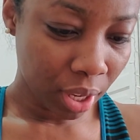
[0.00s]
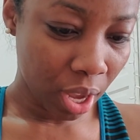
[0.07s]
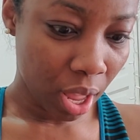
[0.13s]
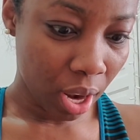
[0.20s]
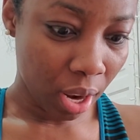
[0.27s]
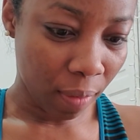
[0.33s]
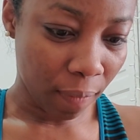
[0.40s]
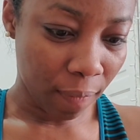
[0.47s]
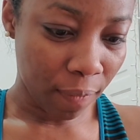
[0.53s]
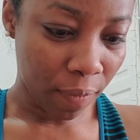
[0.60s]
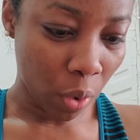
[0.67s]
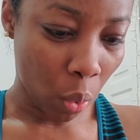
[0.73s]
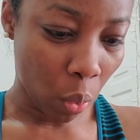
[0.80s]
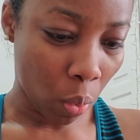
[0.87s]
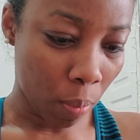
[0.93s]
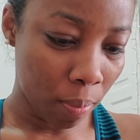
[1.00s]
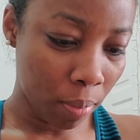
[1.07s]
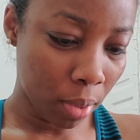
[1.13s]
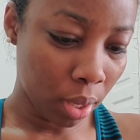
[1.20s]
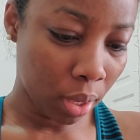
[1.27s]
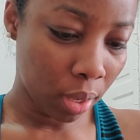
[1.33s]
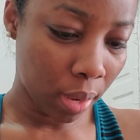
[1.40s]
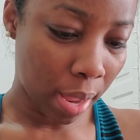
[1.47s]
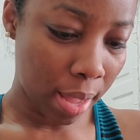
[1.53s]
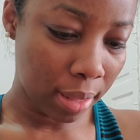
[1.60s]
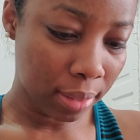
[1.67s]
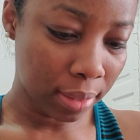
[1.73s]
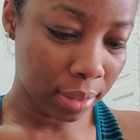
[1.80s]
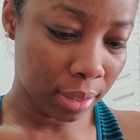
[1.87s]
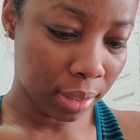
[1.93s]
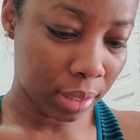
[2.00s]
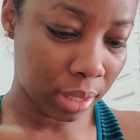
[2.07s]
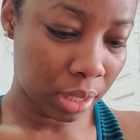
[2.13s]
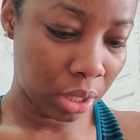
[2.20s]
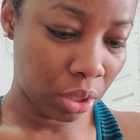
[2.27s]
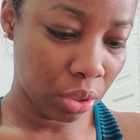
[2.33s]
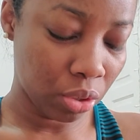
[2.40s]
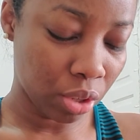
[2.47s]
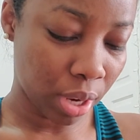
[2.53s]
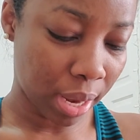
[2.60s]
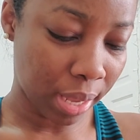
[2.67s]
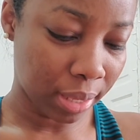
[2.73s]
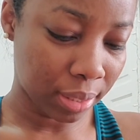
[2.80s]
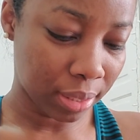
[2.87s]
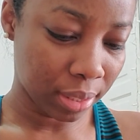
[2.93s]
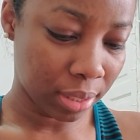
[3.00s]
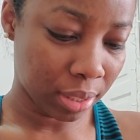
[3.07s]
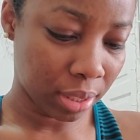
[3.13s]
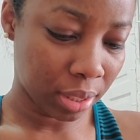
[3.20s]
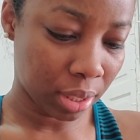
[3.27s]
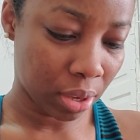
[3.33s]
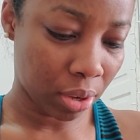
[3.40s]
color foam instantly neutralizes